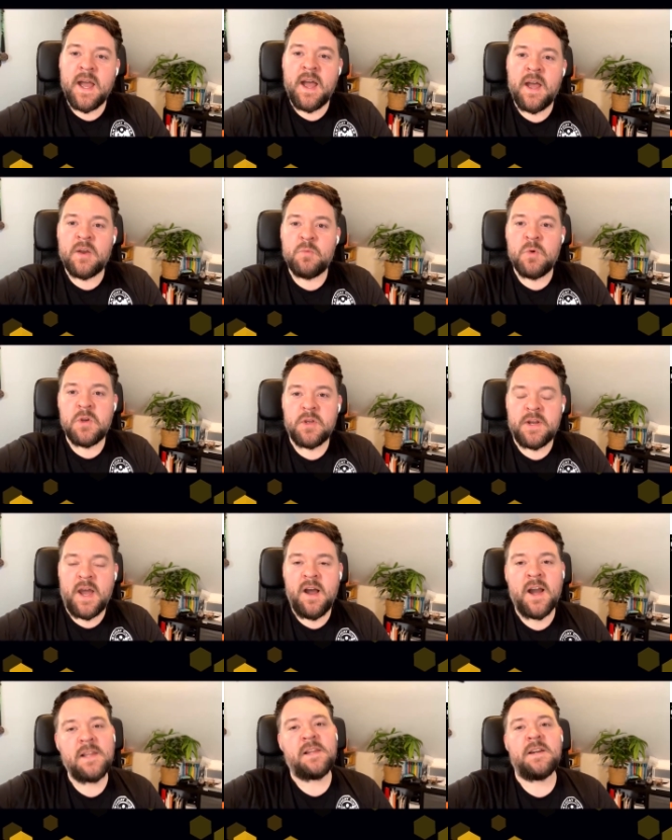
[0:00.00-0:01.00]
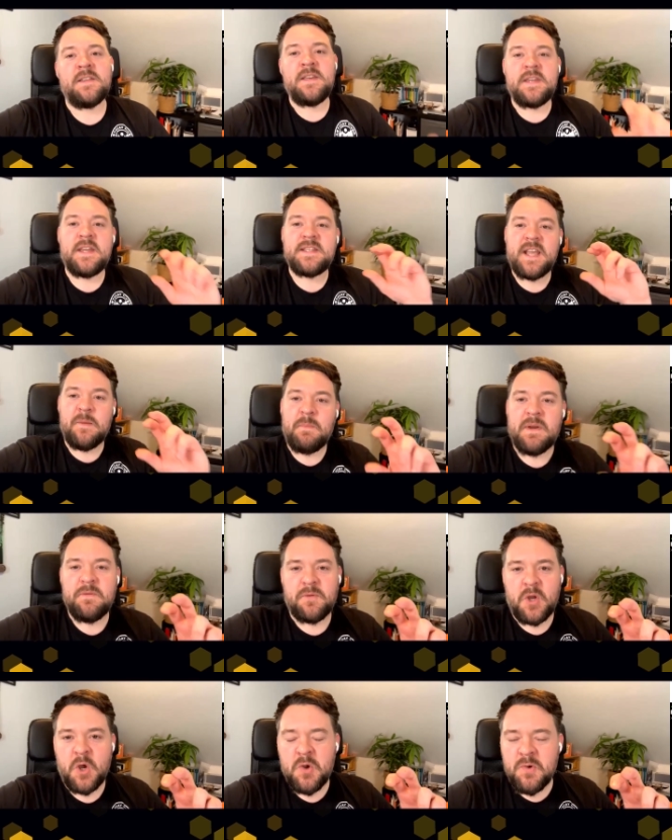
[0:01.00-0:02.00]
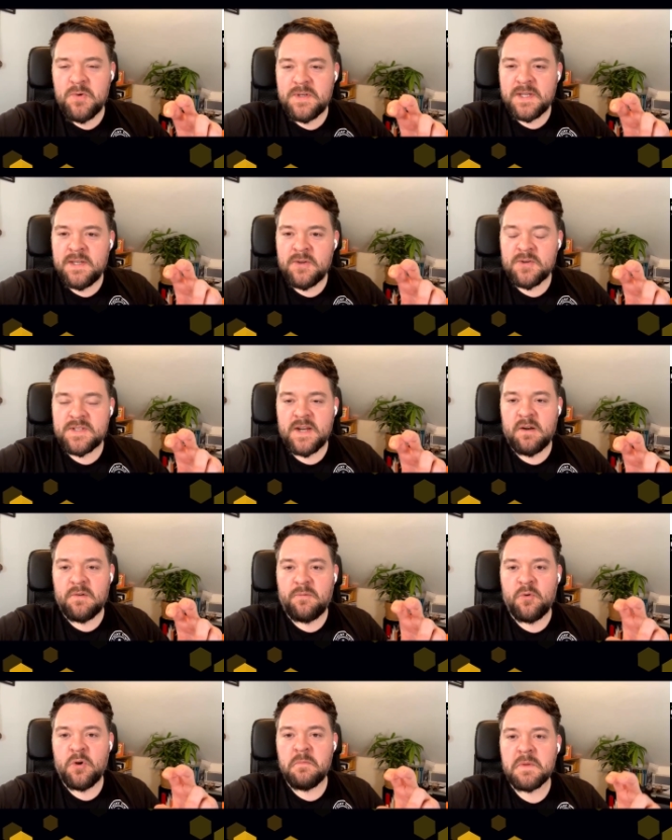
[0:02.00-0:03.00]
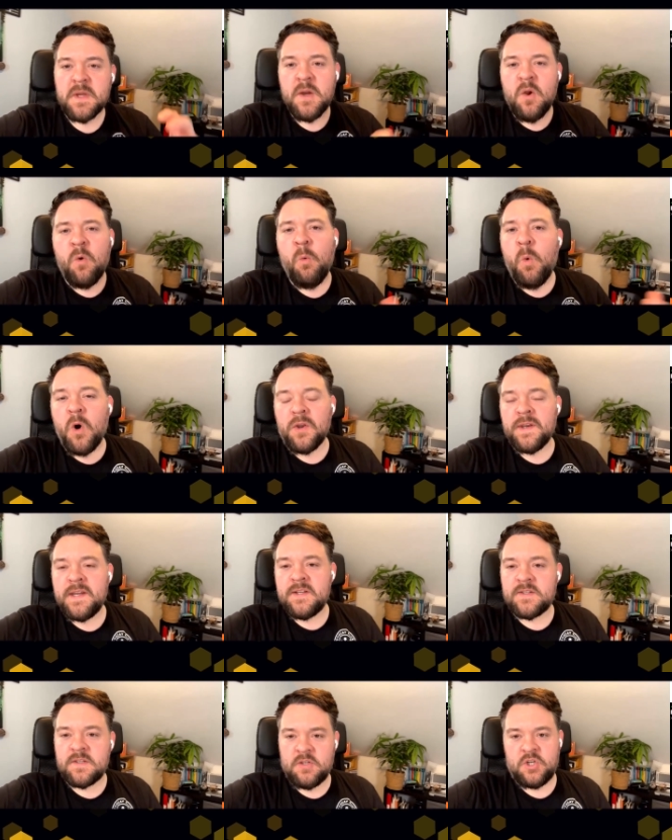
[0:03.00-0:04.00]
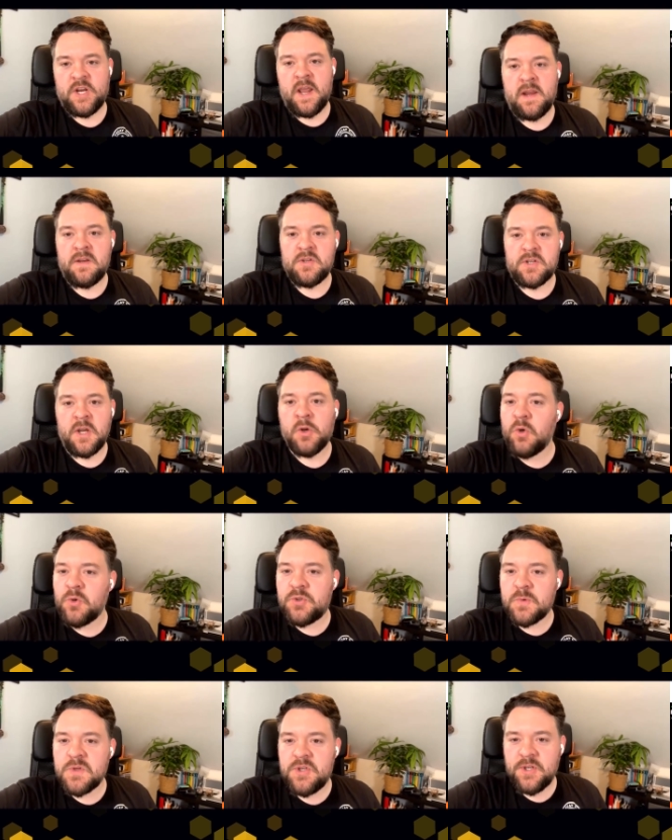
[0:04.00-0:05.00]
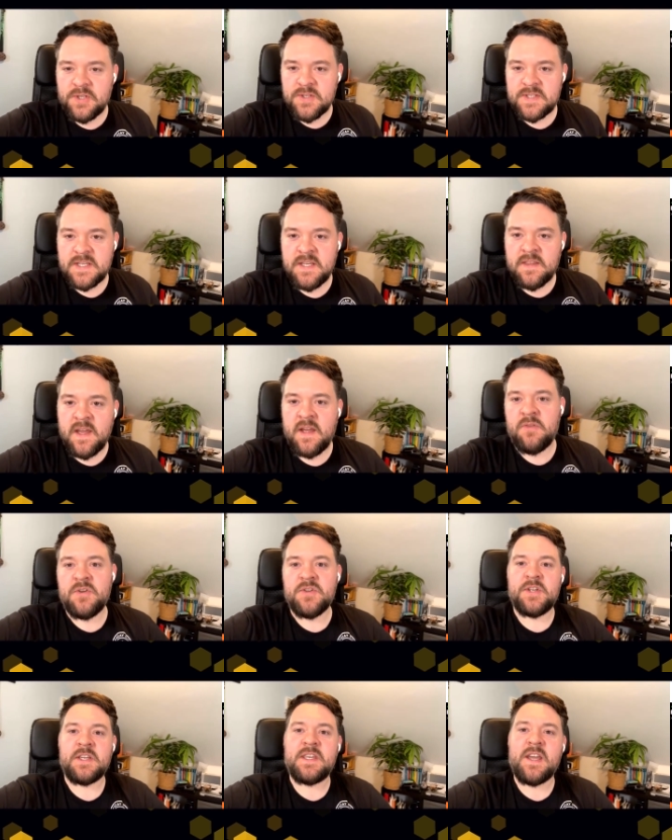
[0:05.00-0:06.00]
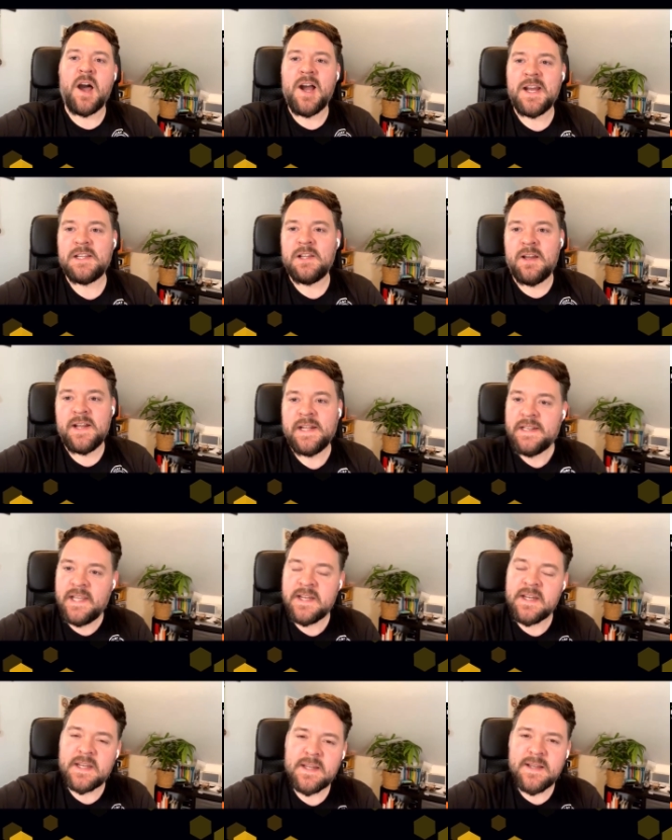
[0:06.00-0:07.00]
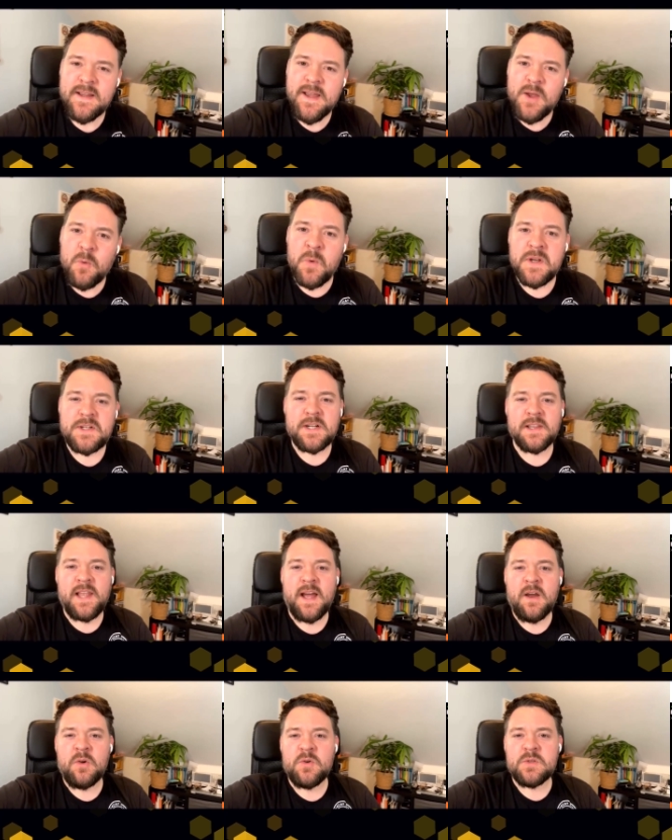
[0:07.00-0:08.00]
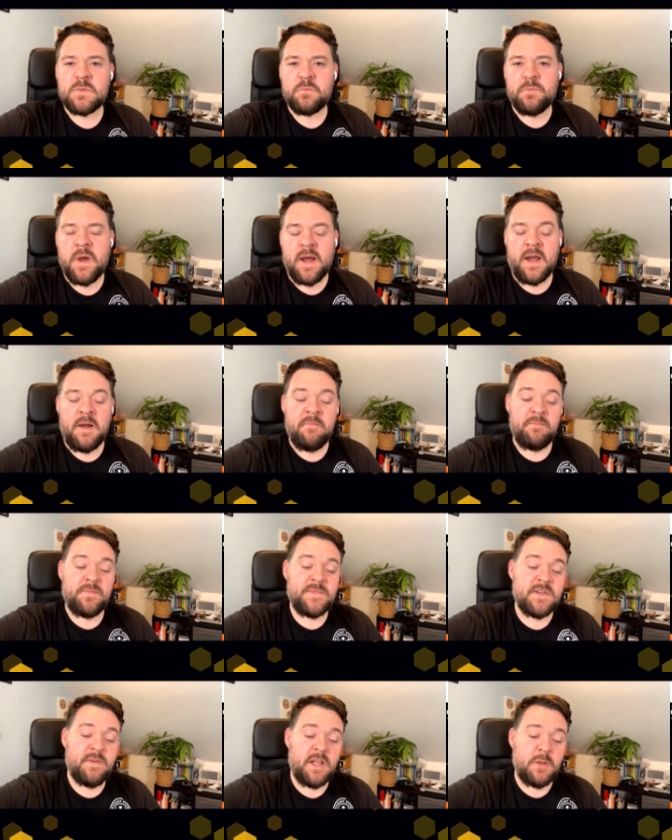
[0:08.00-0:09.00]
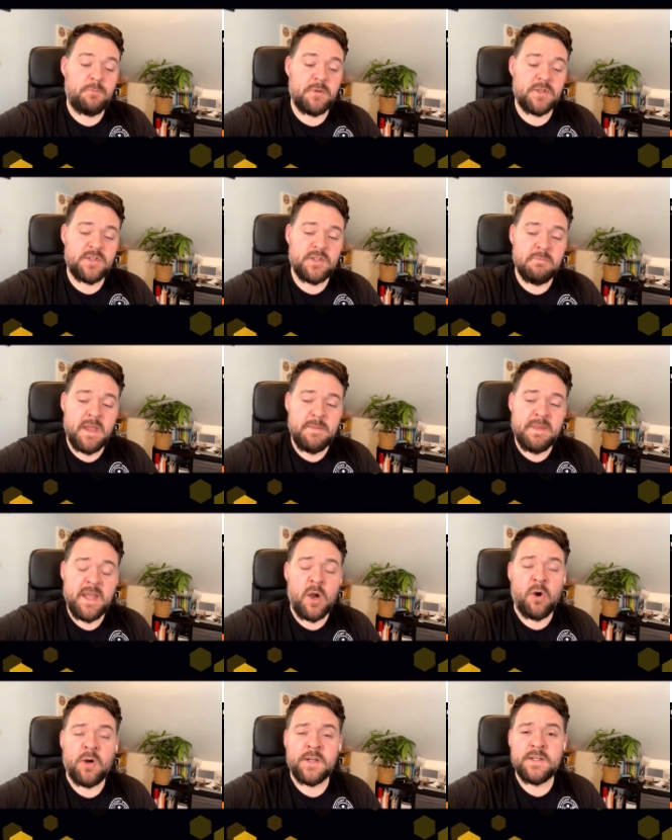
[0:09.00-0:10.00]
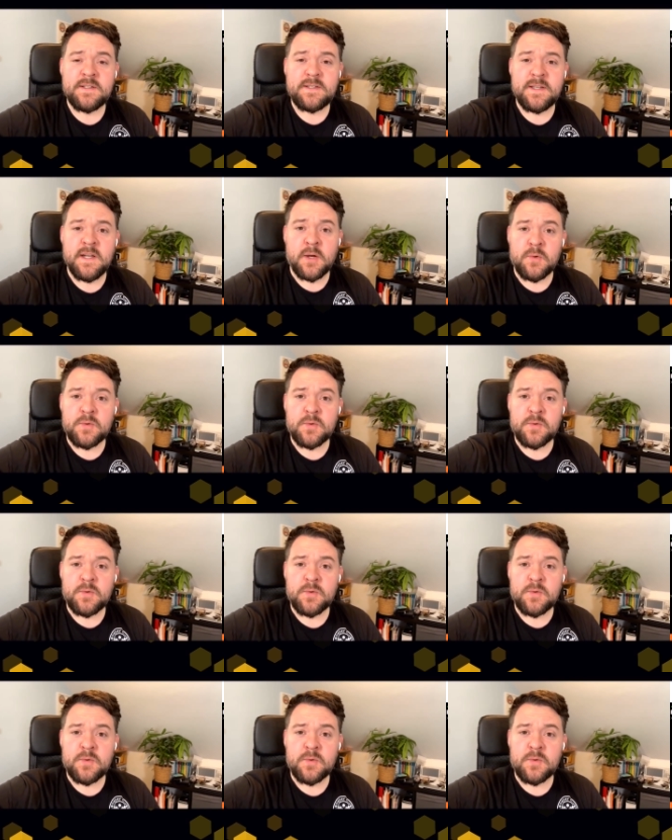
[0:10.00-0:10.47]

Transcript: And we're going to highlight the exact bit of code in your Terraform, what needs to change. And also, as you can see there, there's a guideline link, which allows developers that maybe aren't,